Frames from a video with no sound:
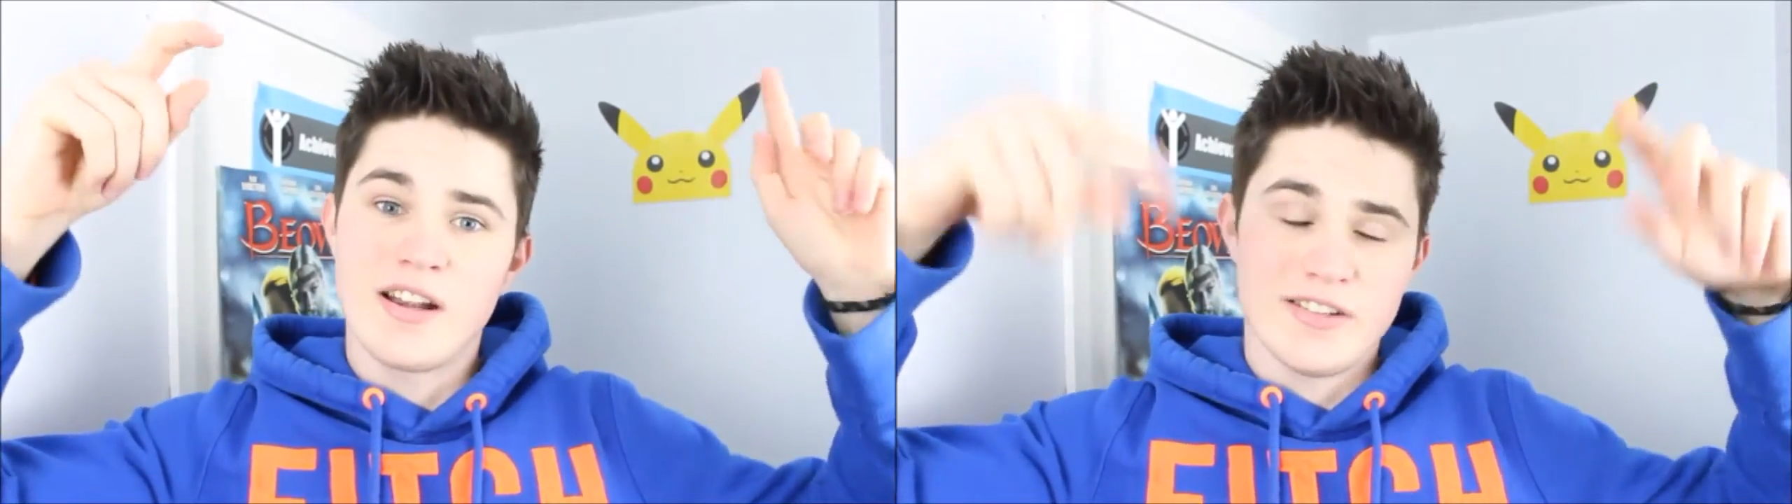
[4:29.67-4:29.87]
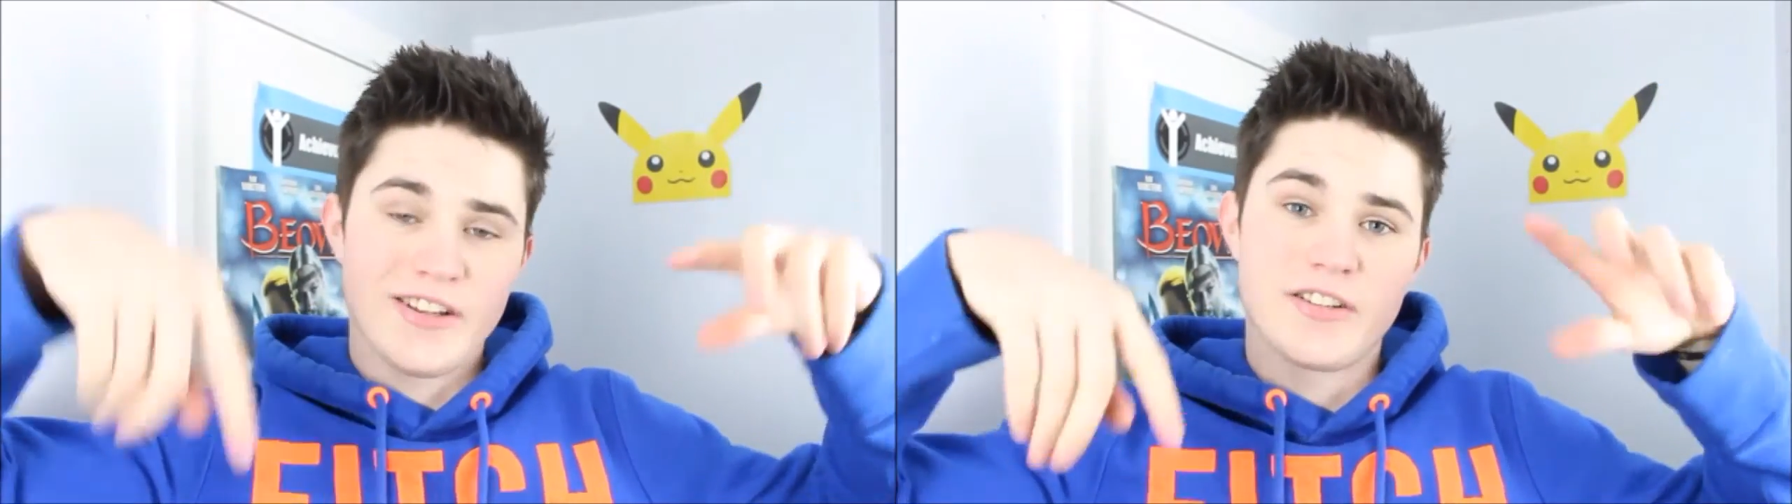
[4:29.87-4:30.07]

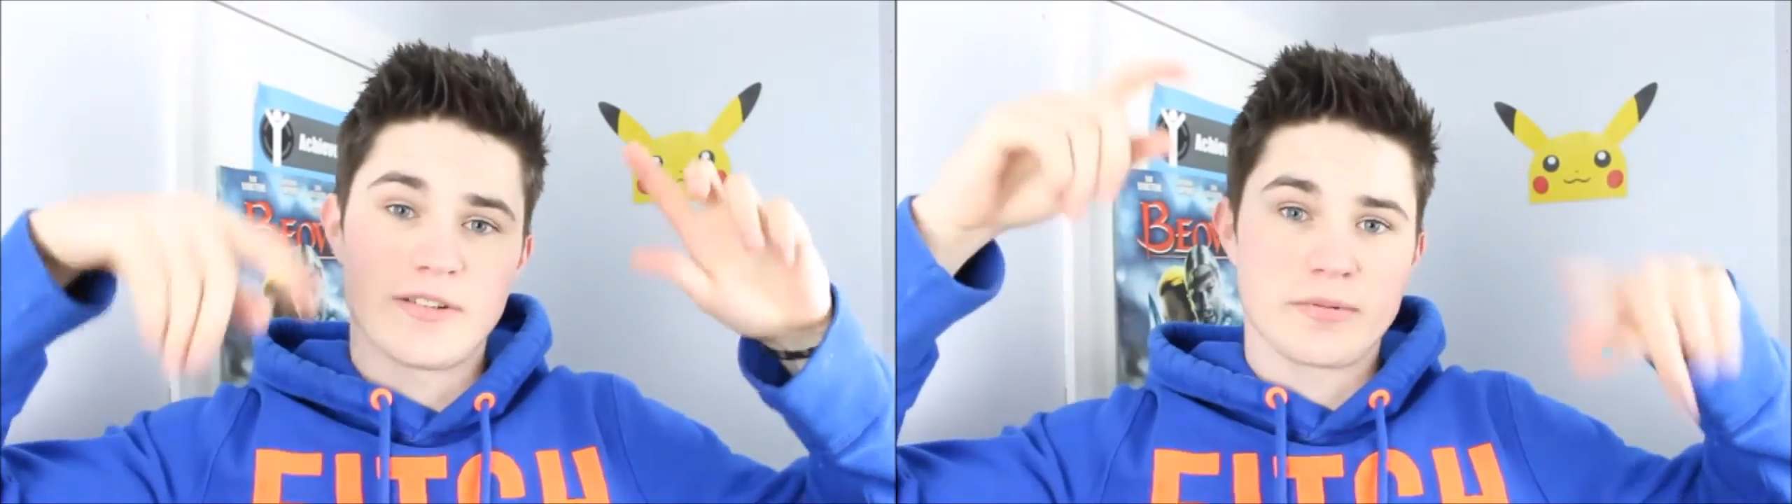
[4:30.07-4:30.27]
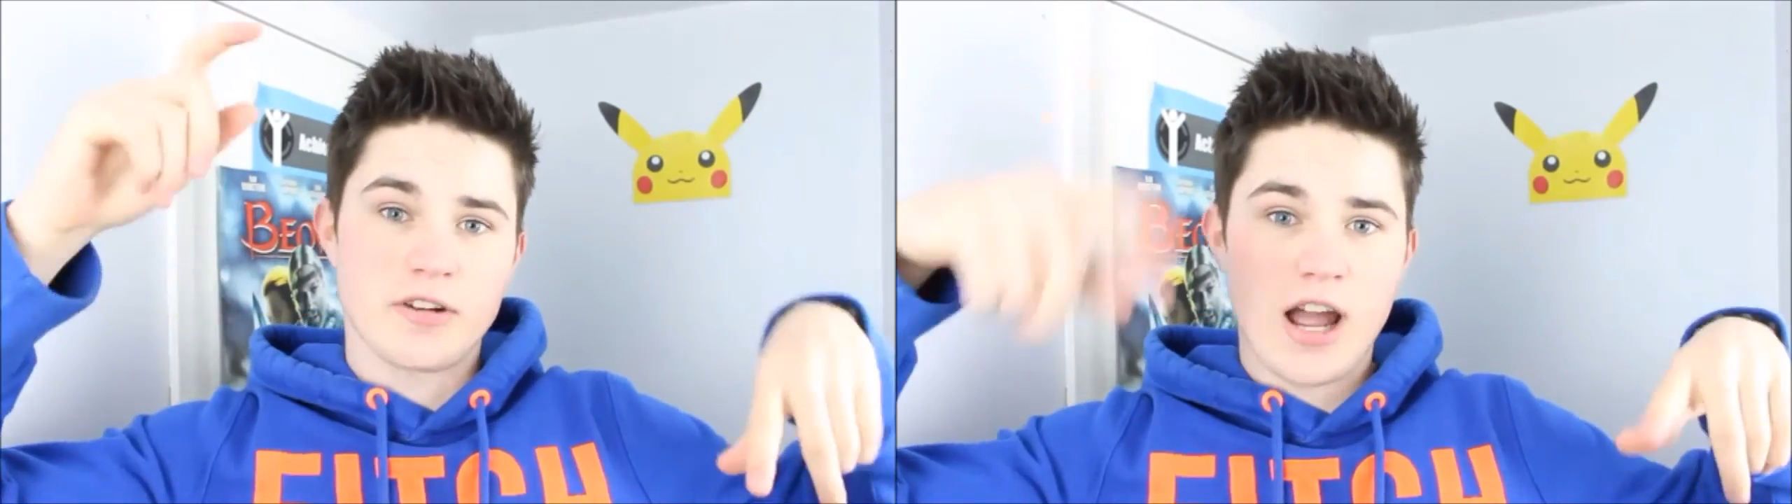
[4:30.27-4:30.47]
Consider
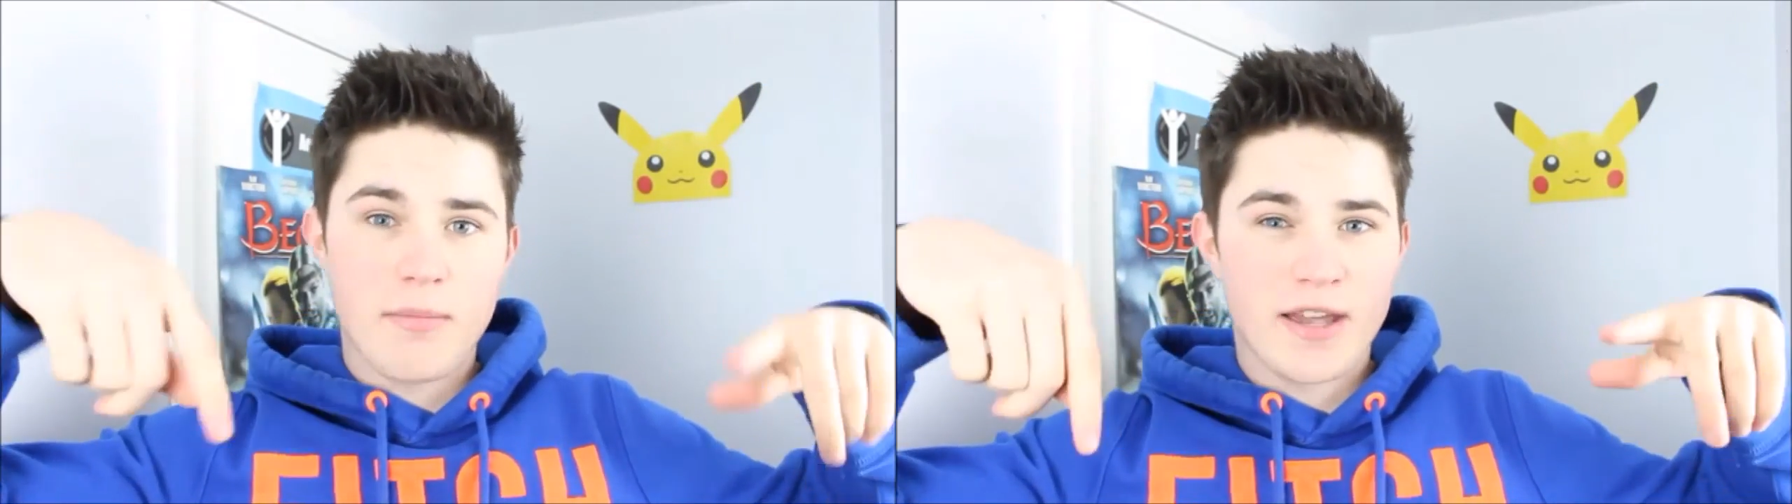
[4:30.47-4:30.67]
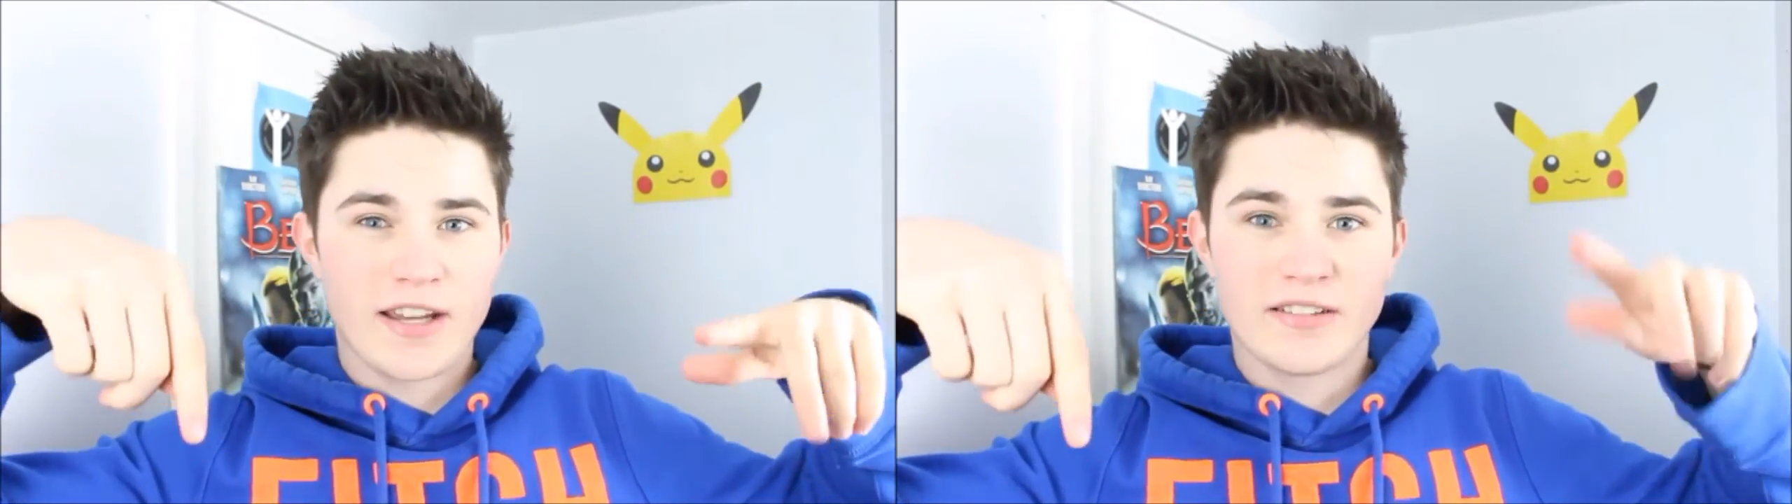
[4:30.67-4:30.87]

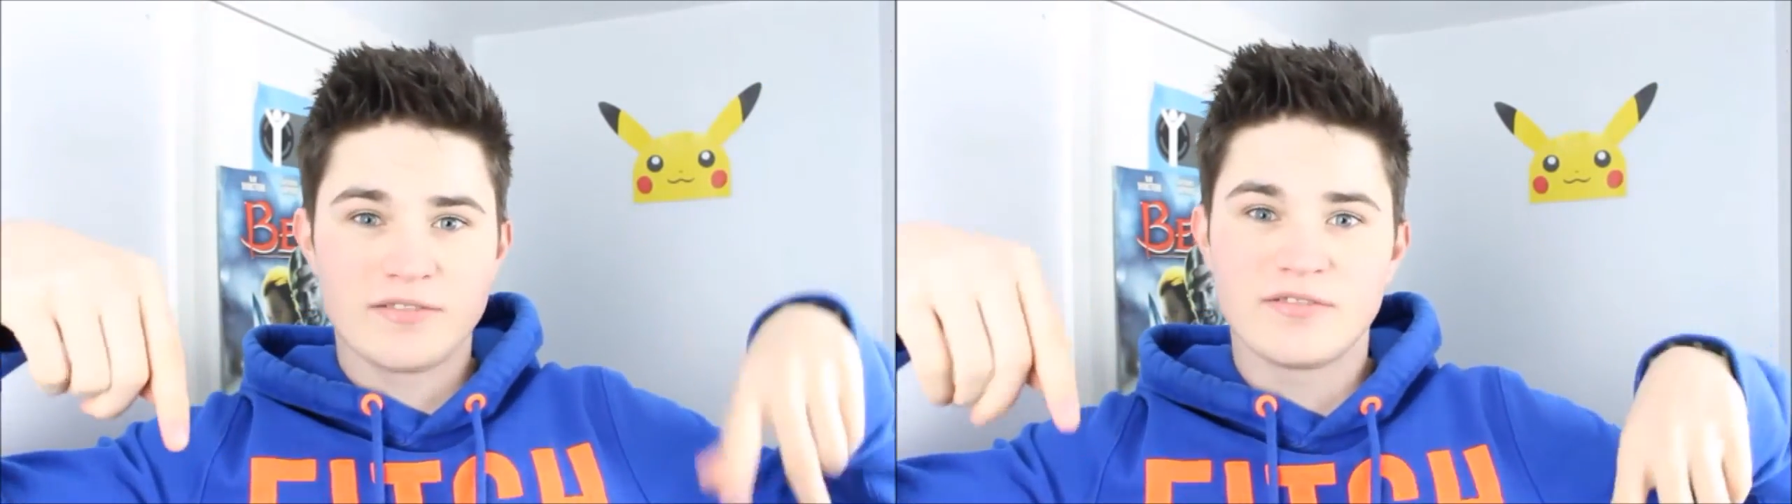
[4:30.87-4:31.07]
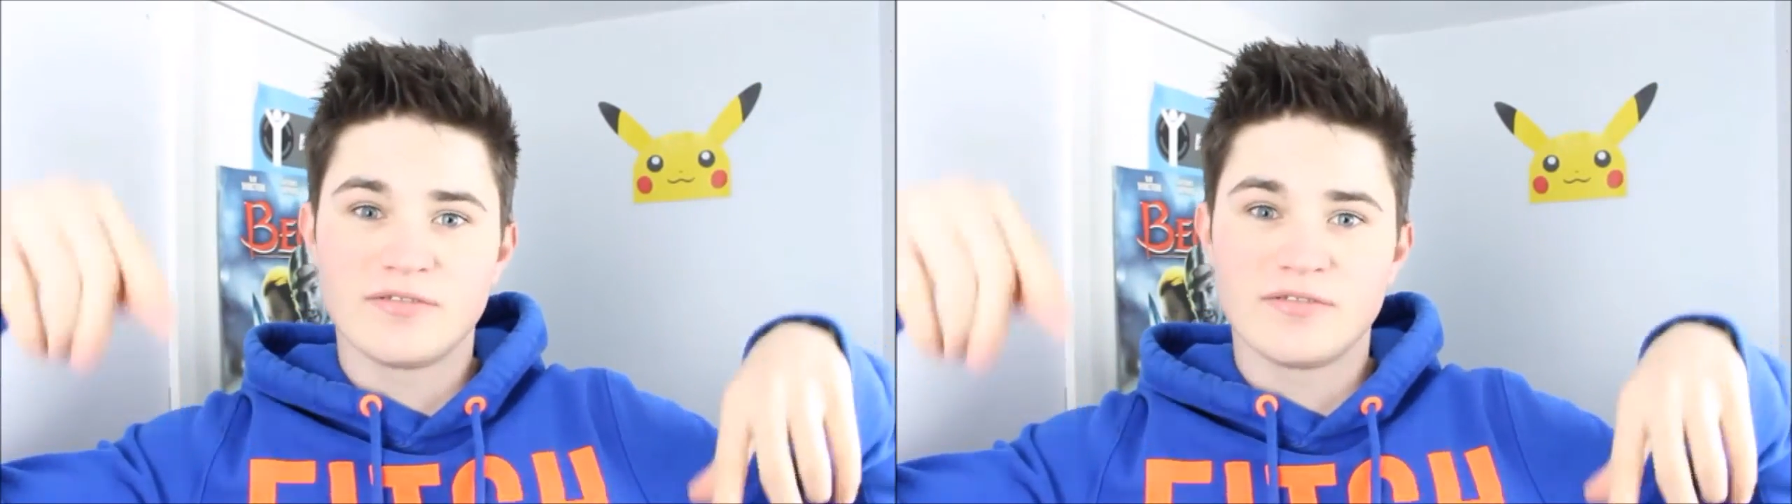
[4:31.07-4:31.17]
subscribing.